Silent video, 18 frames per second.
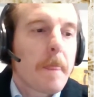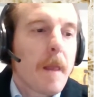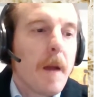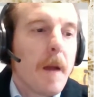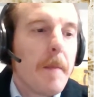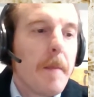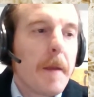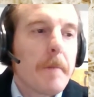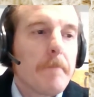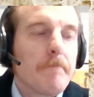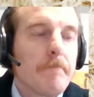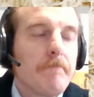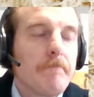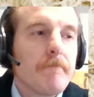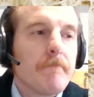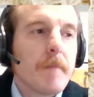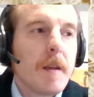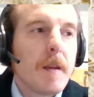I mean,
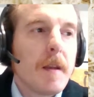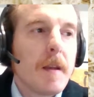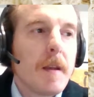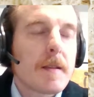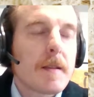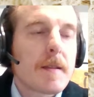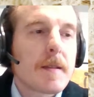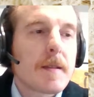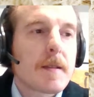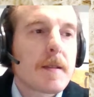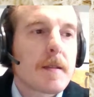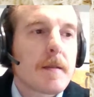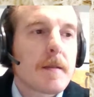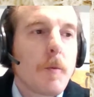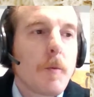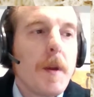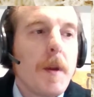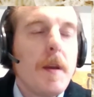
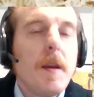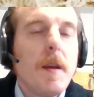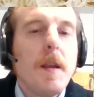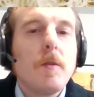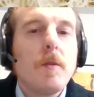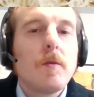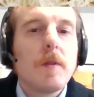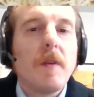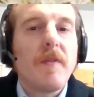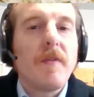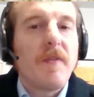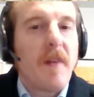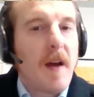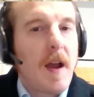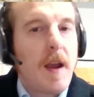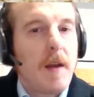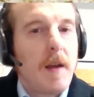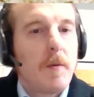we need to
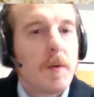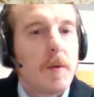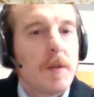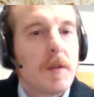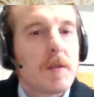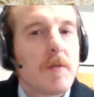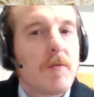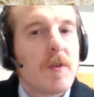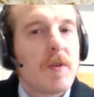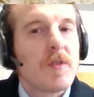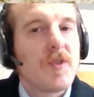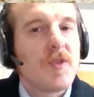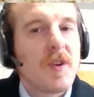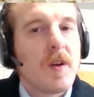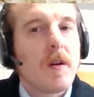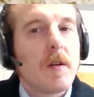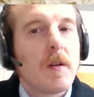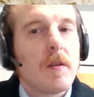define what is a
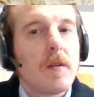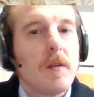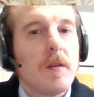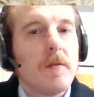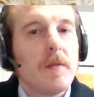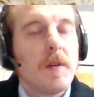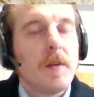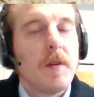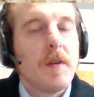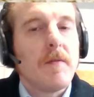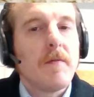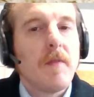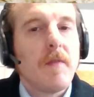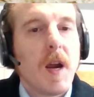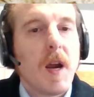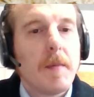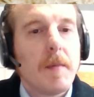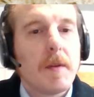regenerative
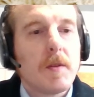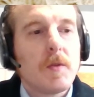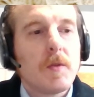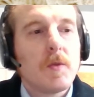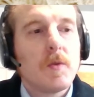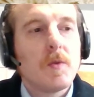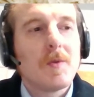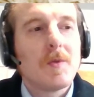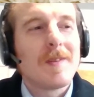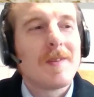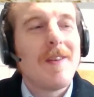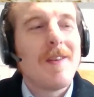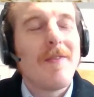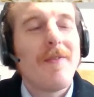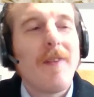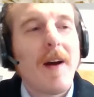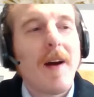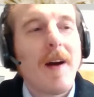environment to
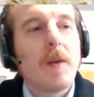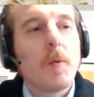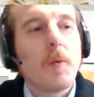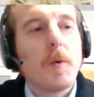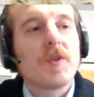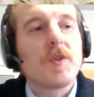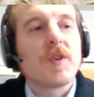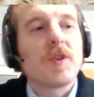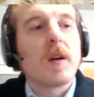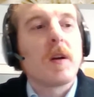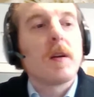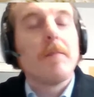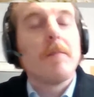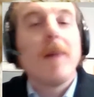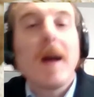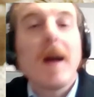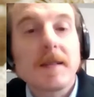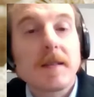define which are the
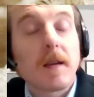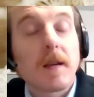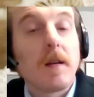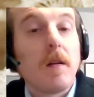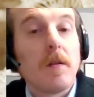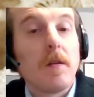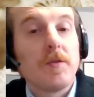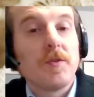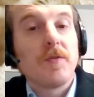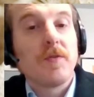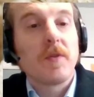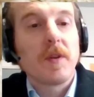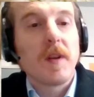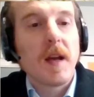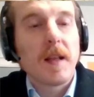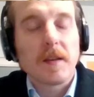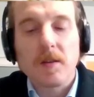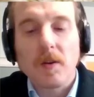best technology for
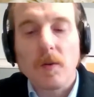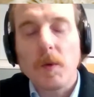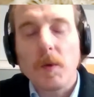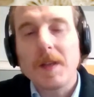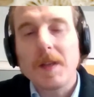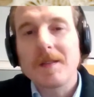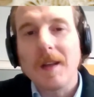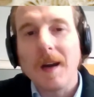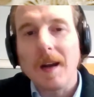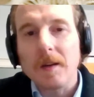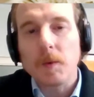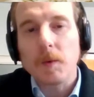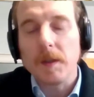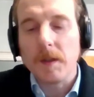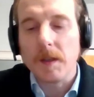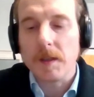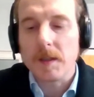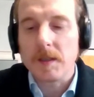that. So we start
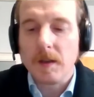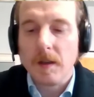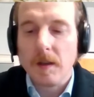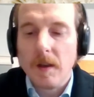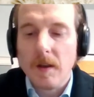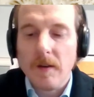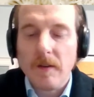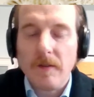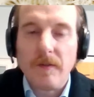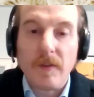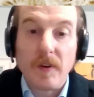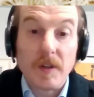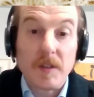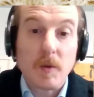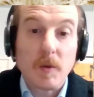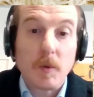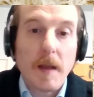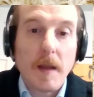with this
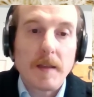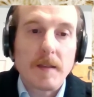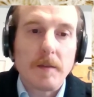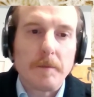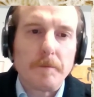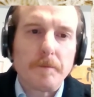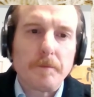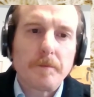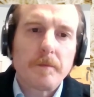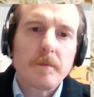first question.